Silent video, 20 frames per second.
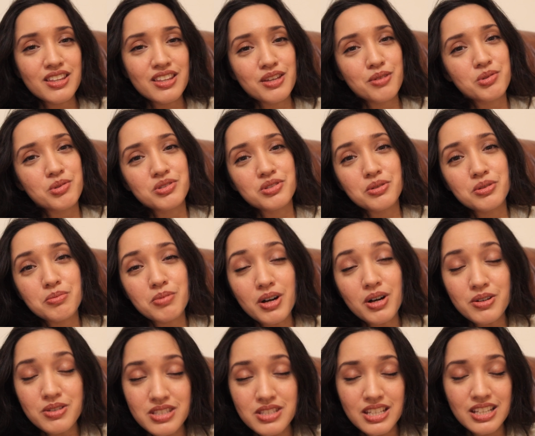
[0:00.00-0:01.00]
that there was no
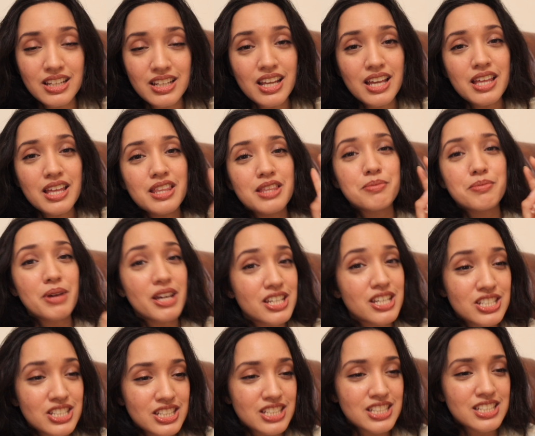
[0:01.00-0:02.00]
pulse in the
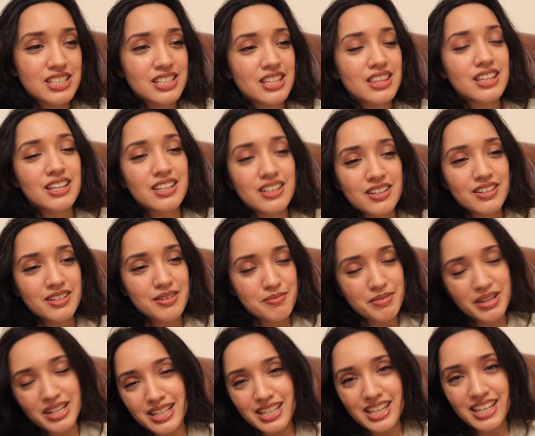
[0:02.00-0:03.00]
patient, the
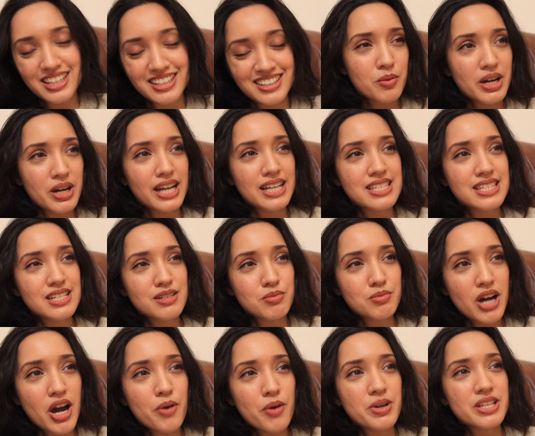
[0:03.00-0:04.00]
mannequin. What I did
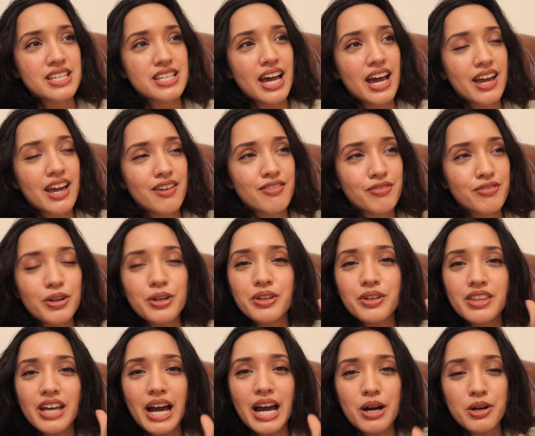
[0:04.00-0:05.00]
well was I followed
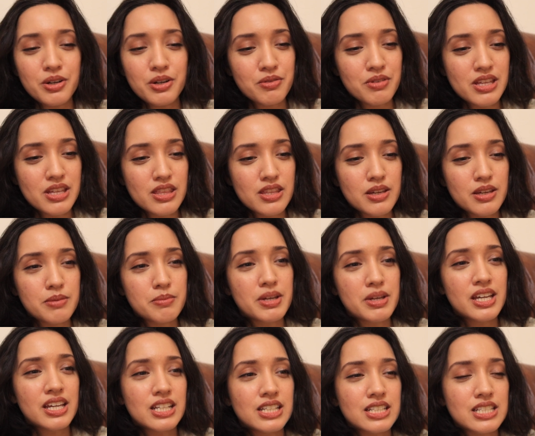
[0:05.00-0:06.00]
the algorithm
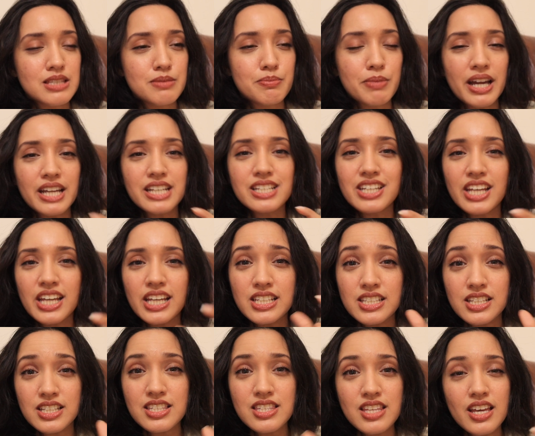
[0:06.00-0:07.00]
despite
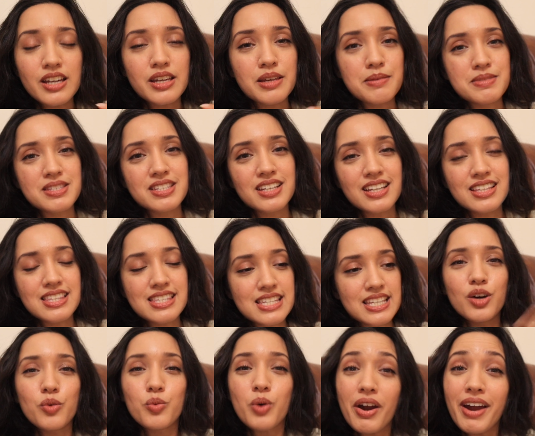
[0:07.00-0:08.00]
changing
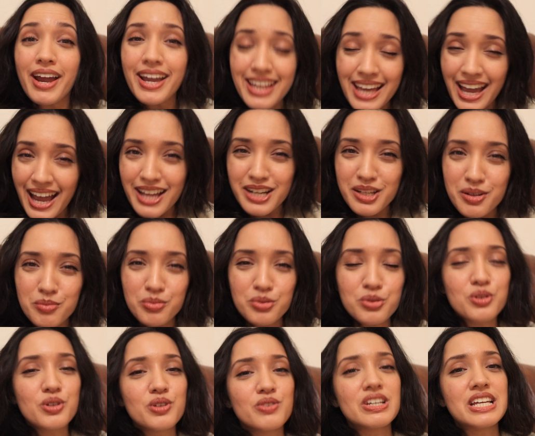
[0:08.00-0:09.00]
circumstances. Where I can
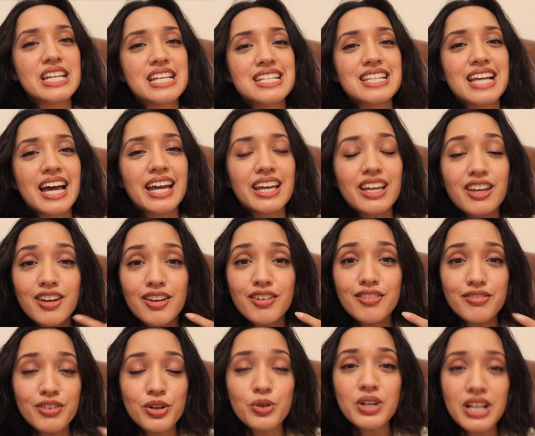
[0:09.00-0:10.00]
improve is I
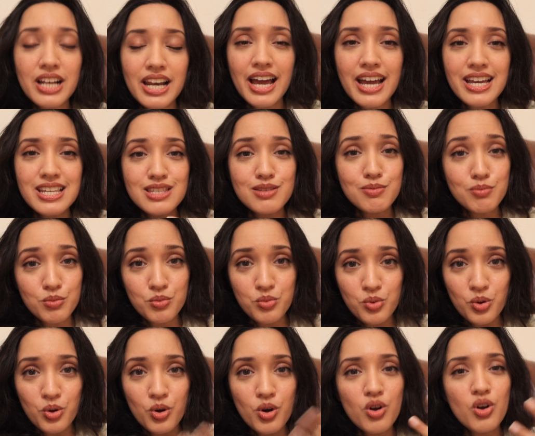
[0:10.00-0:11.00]
can vocalize
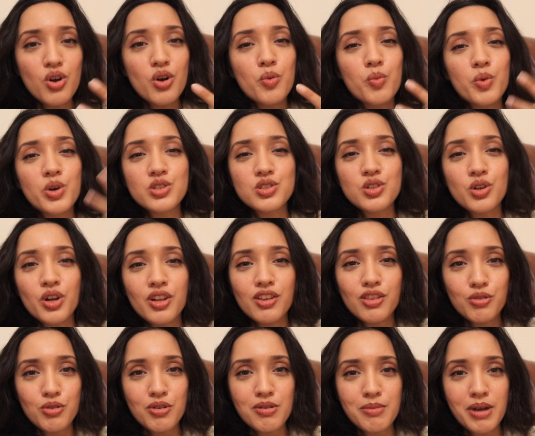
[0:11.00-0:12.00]
more what's going
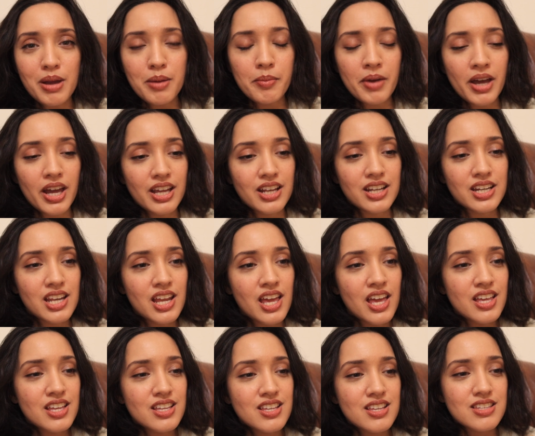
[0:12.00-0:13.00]
through my mind.
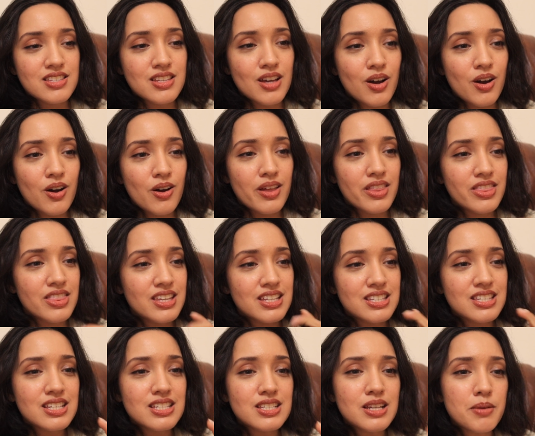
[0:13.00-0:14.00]
So
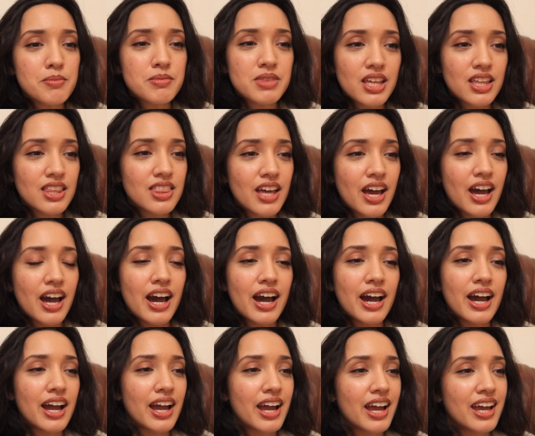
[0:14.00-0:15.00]
this is something that
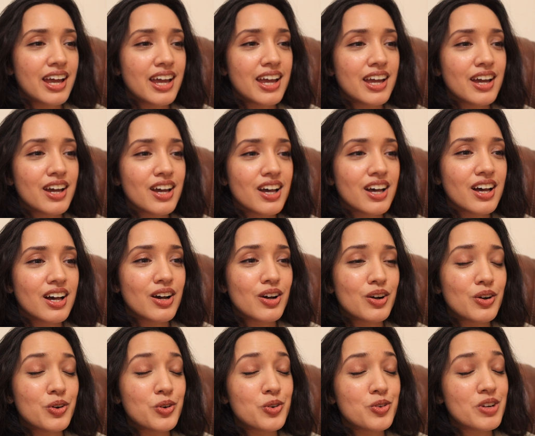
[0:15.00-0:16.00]
I
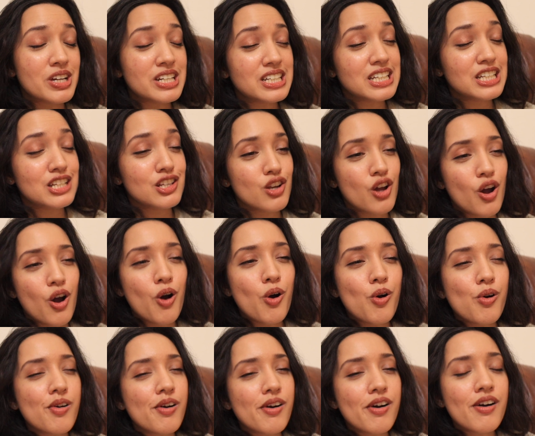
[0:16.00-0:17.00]
already
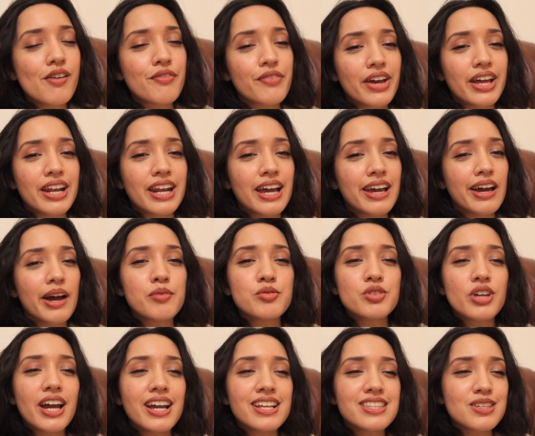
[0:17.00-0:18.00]
know of and I am
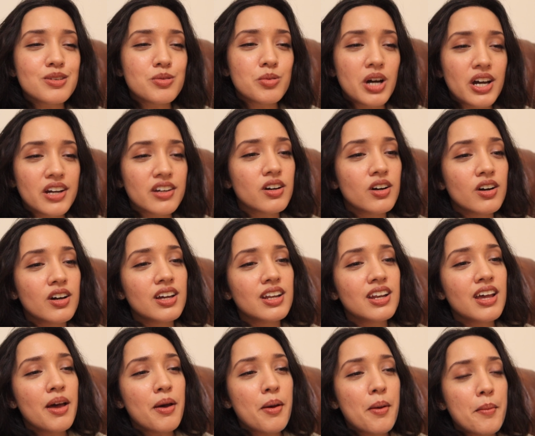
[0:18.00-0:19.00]
trying to work on
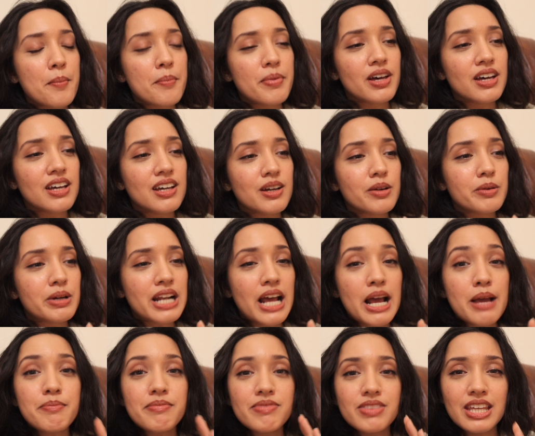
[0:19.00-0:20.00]
but when
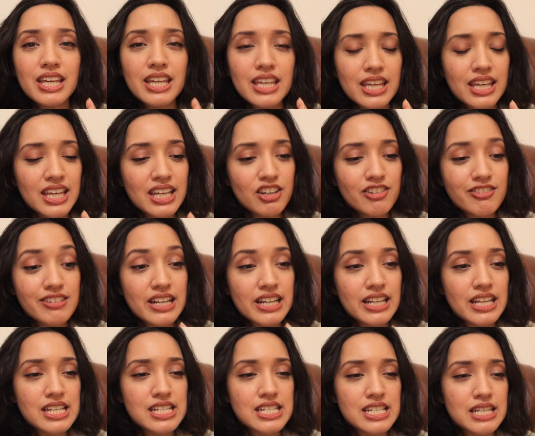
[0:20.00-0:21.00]
I'm thinking
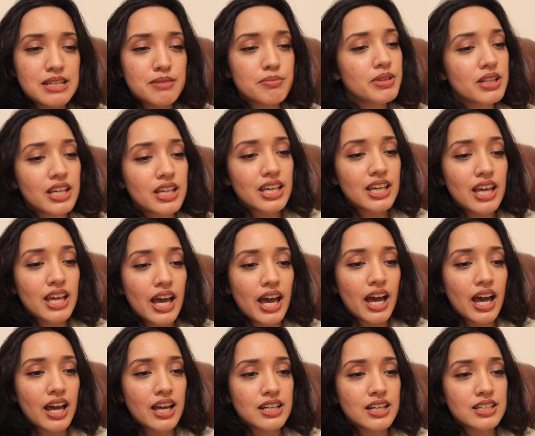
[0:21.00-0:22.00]
really deeply
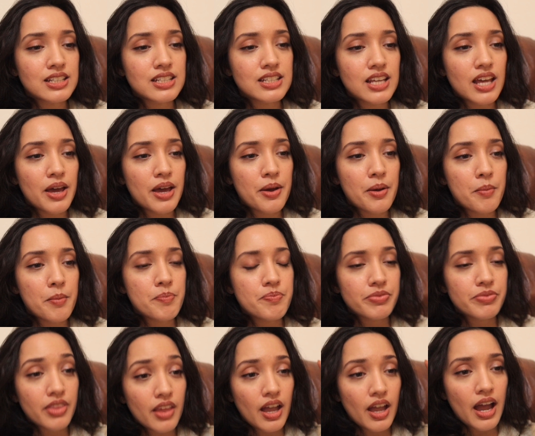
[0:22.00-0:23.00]
and
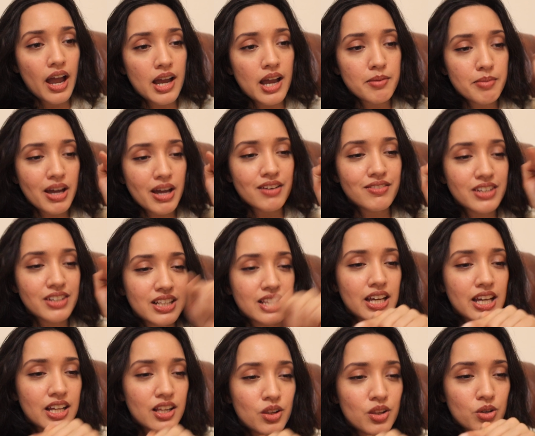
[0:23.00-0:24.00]
um, I'm having
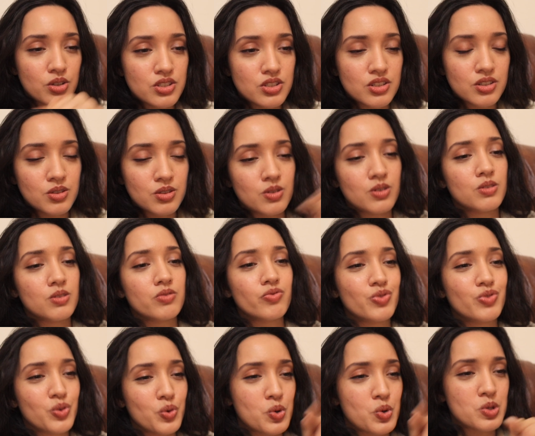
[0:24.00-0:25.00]
like logical
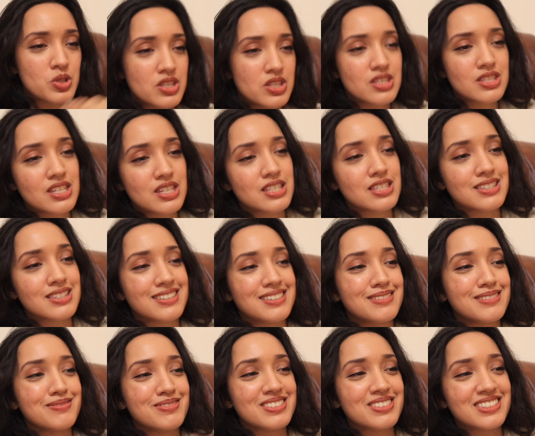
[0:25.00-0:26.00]
thought
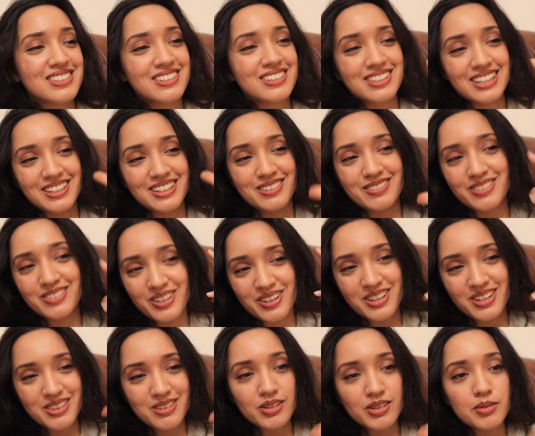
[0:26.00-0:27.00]
systems kind of
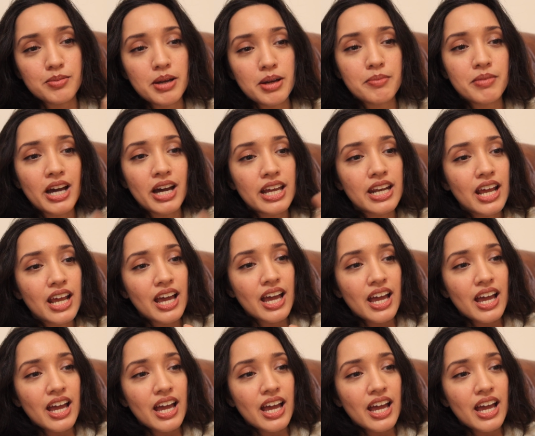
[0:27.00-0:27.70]
going through my mind,